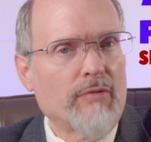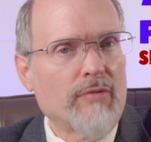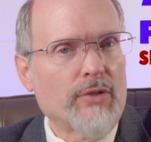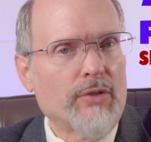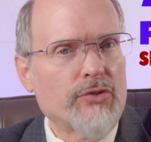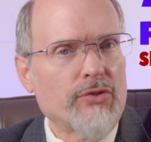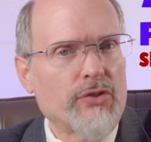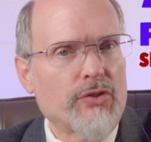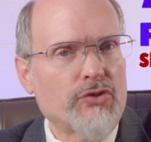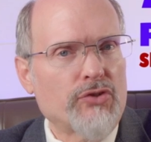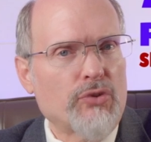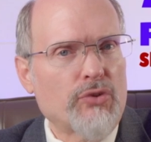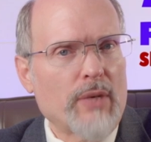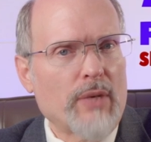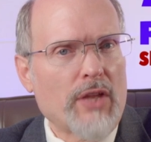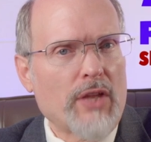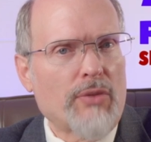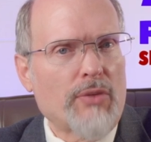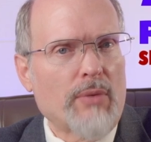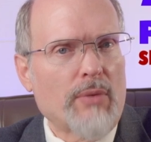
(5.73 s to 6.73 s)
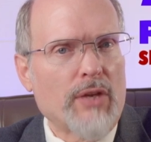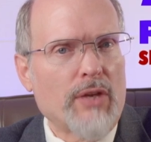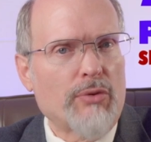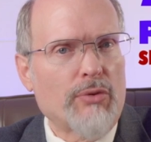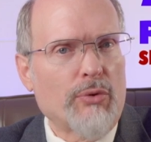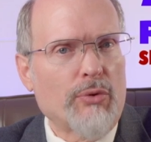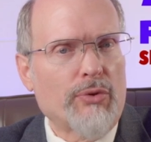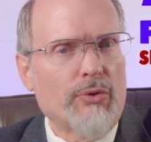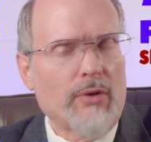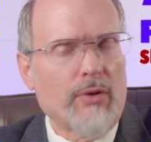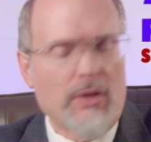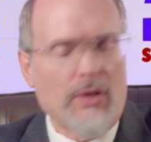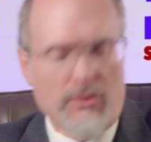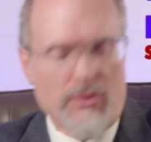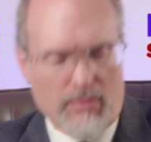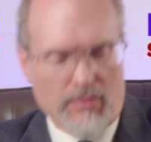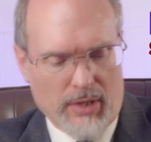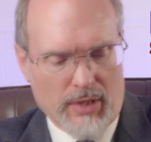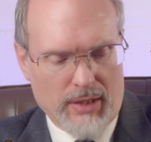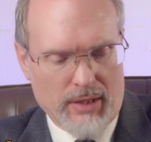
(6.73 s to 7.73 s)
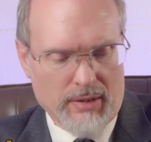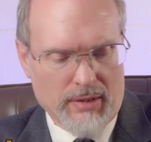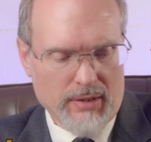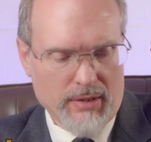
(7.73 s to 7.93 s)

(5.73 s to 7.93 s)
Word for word: verses 23 through 33.